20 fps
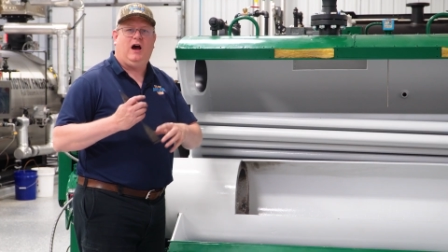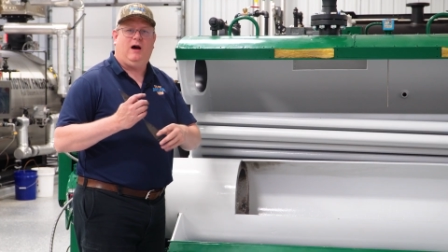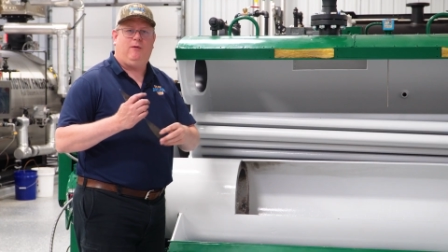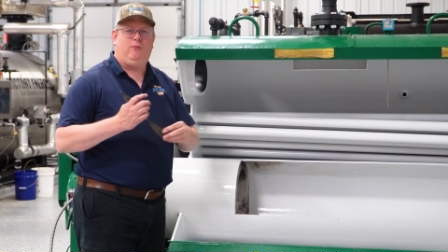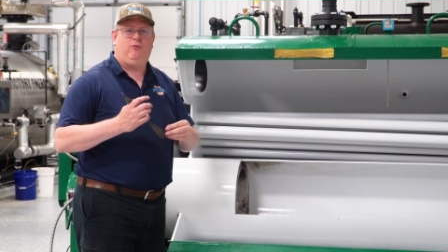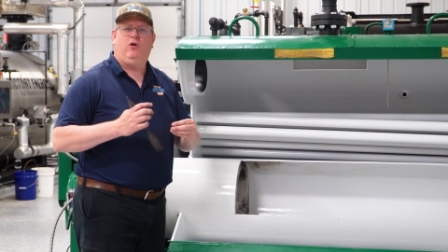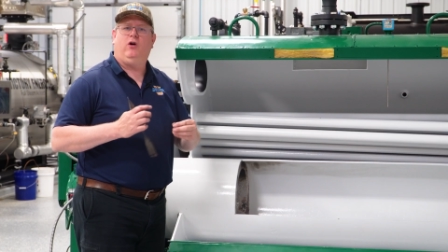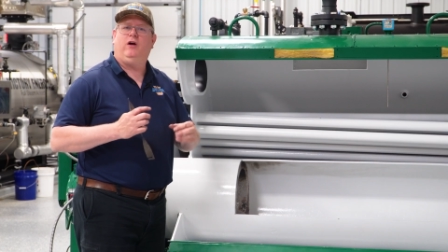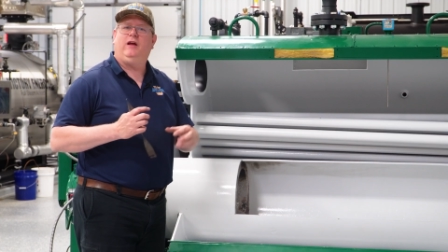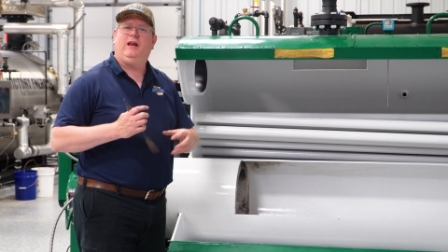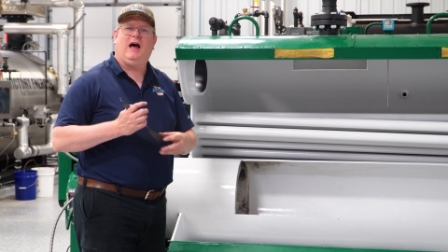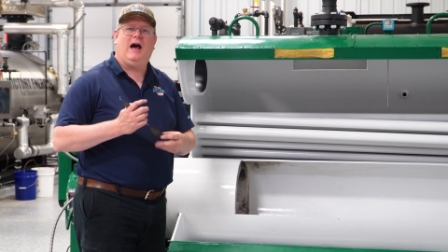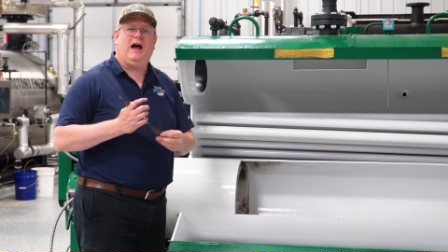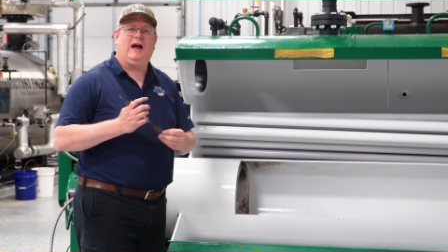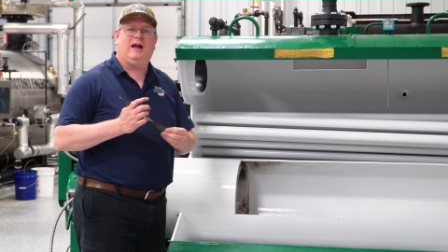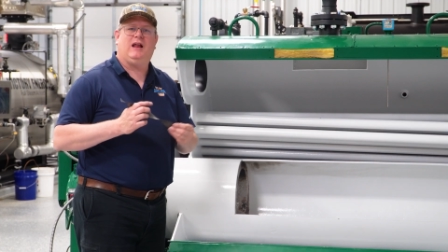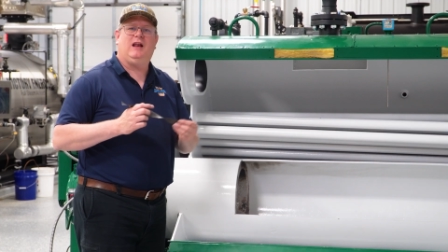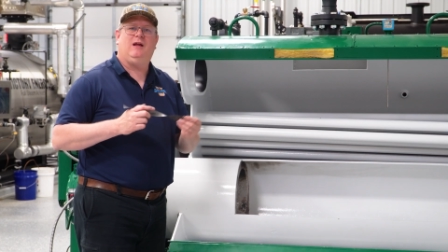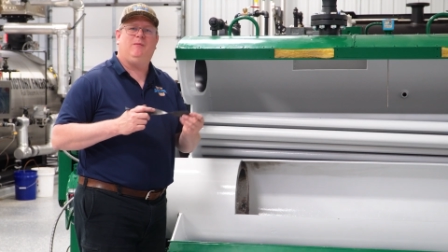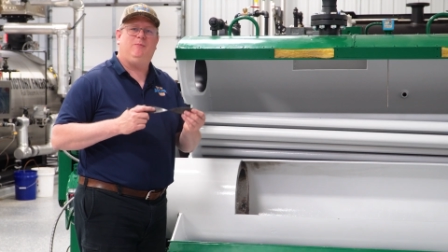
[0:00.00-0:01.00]
I'm really
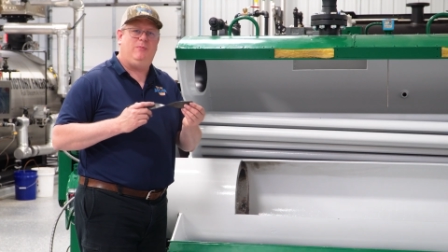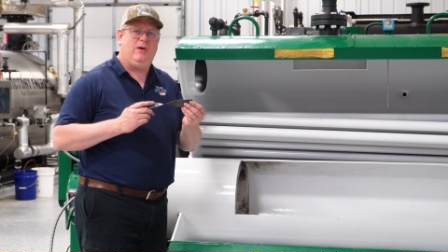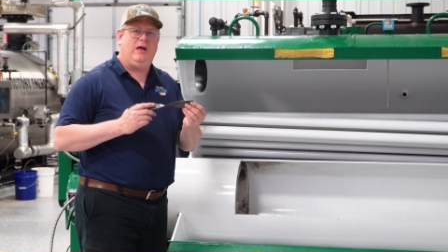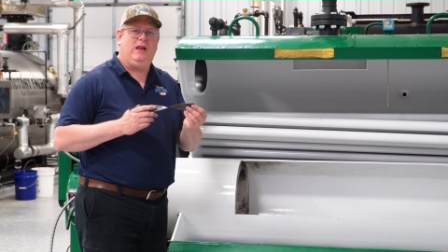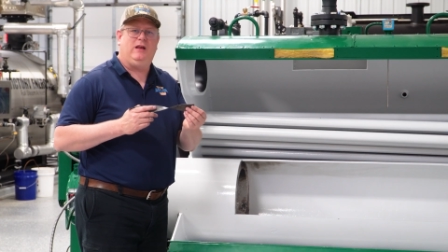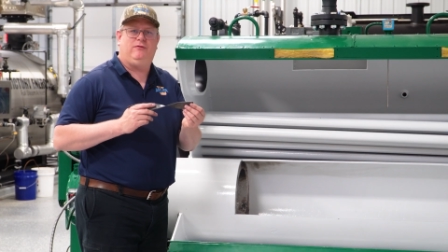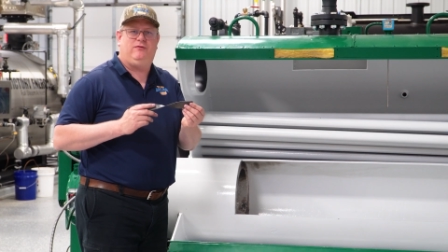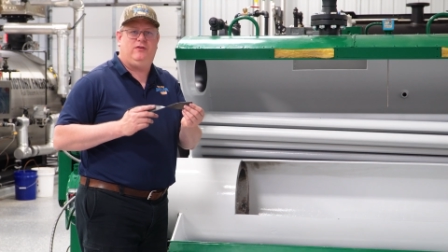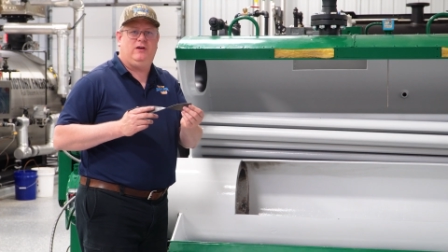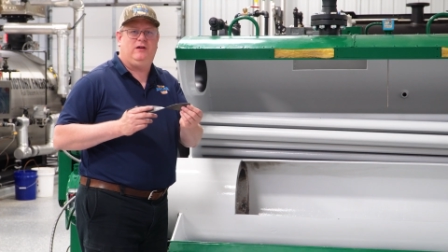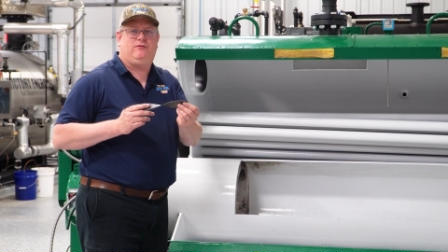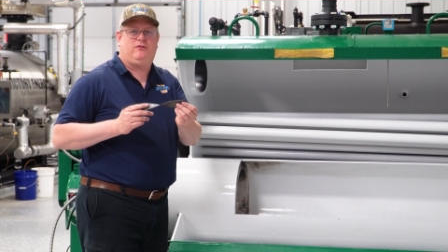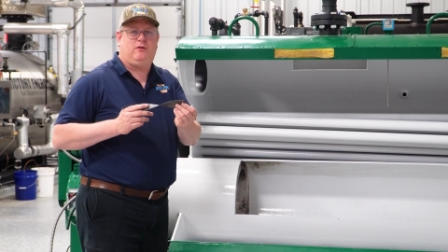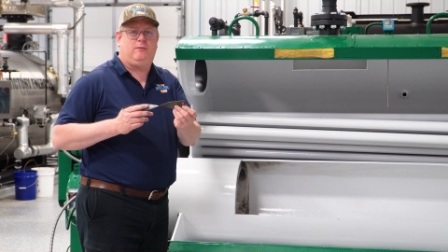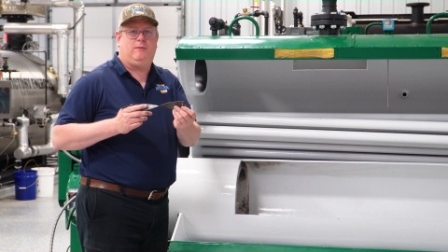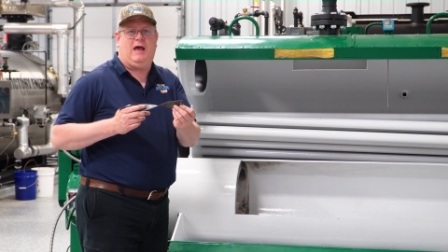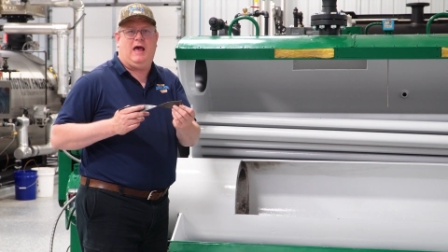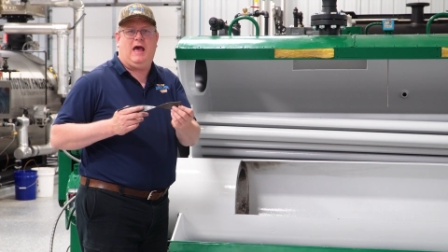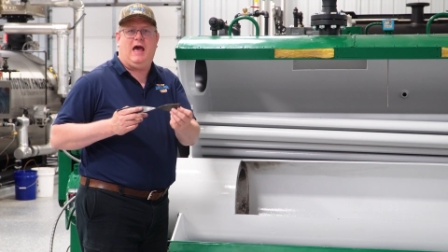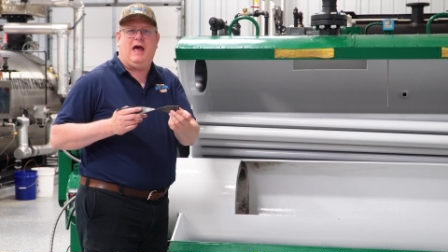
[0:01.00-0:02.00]
not gonna benefit
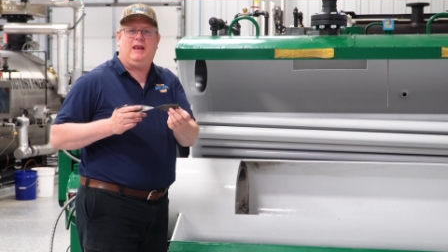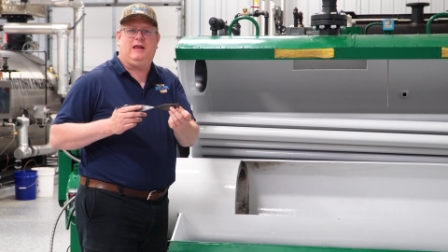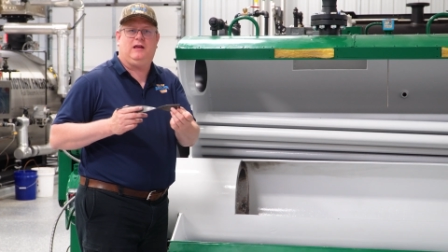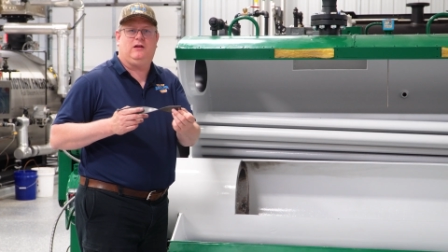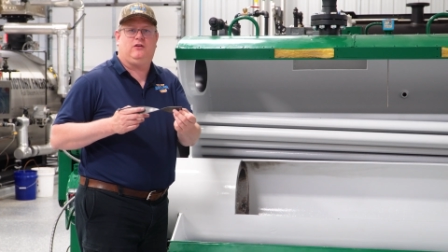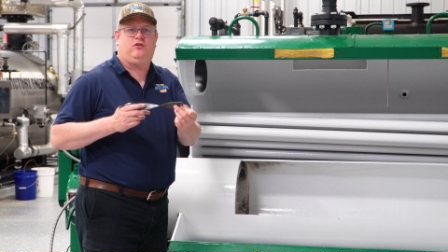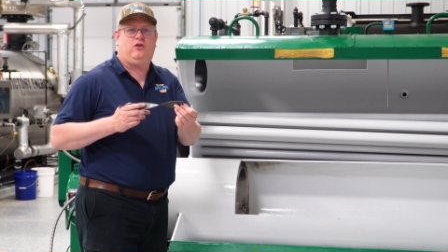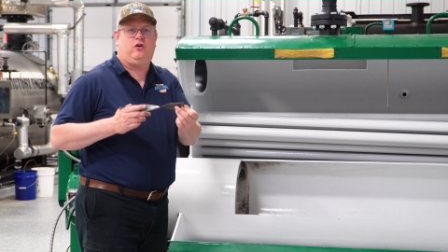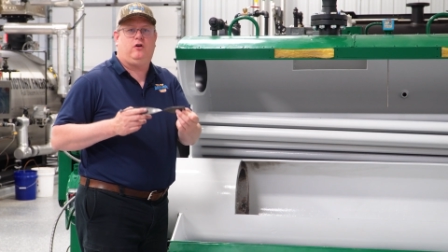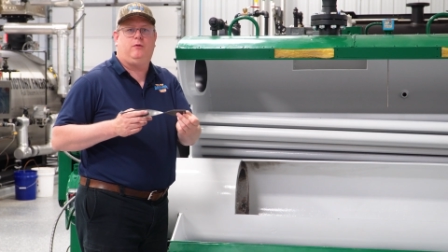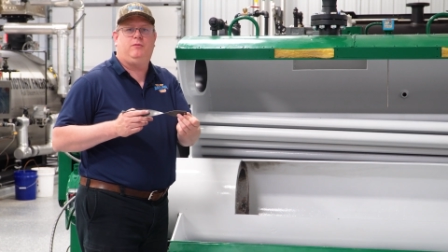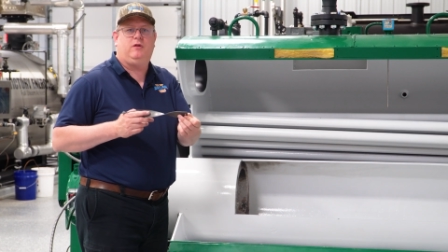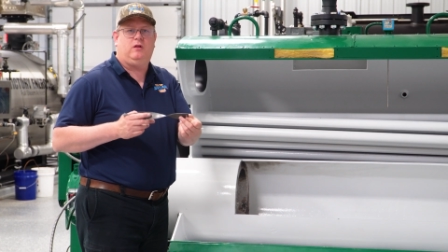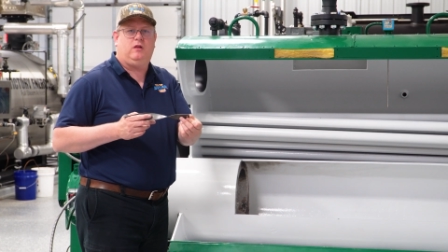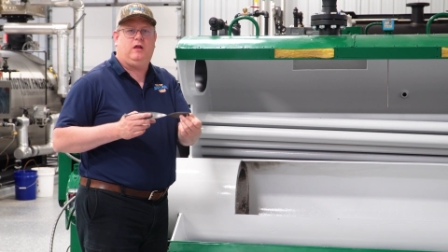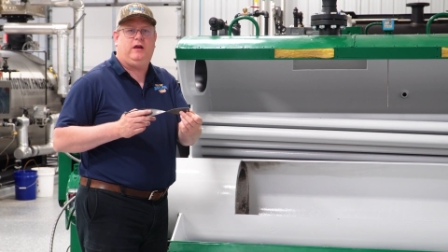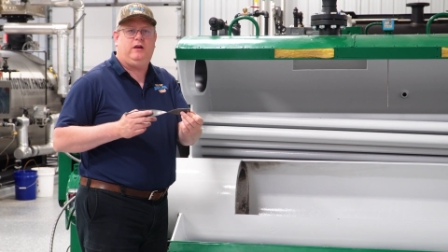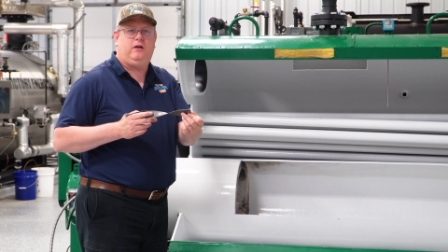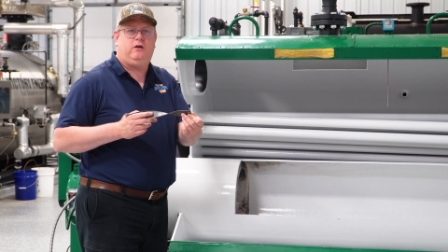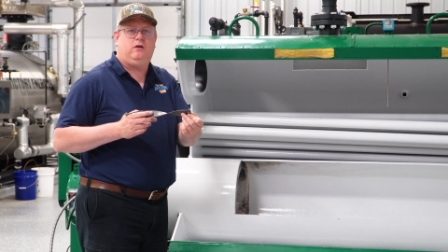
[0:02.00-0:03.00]
from adding a
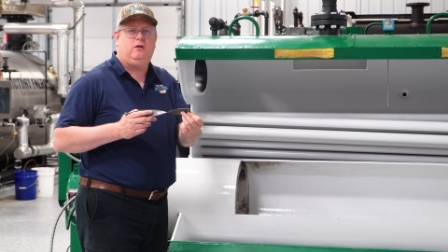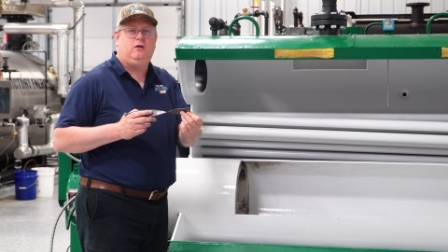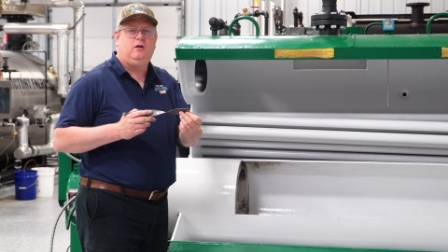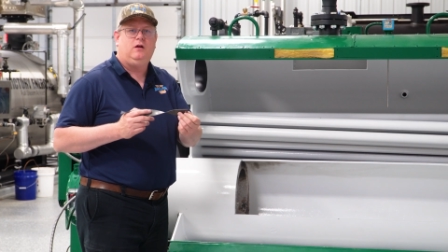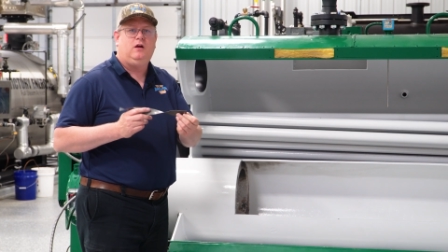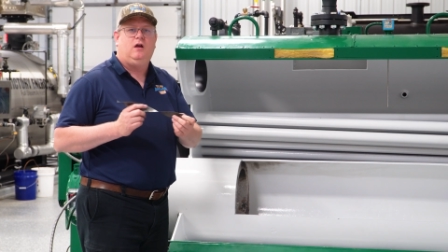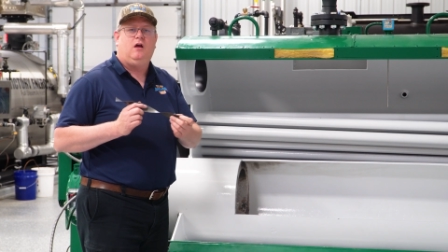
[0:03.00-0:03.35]
turbulator.